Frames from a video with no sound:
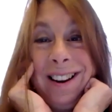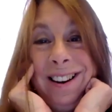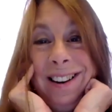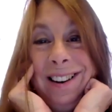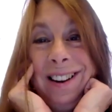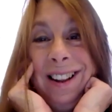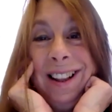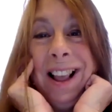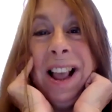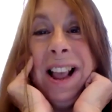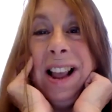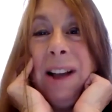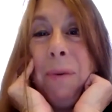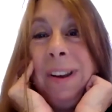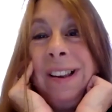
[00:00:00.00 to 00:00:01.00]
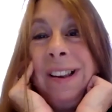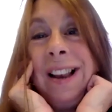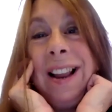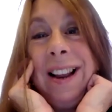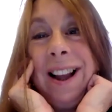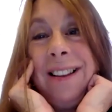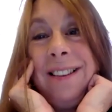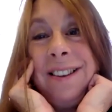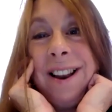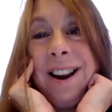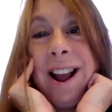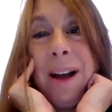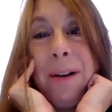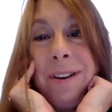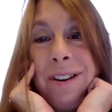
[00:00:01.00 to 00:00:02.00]
It wasn't like I set
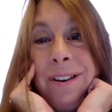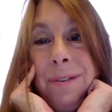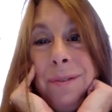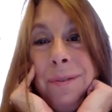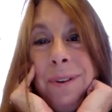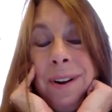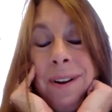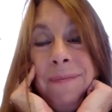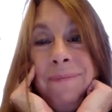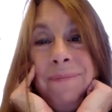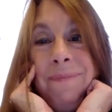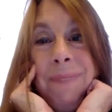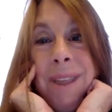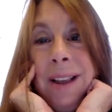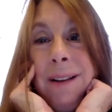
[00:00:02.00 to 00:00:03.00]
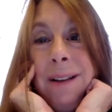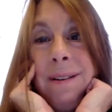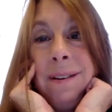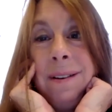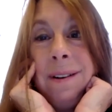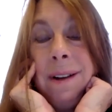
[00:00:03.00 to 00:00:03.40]
out to make a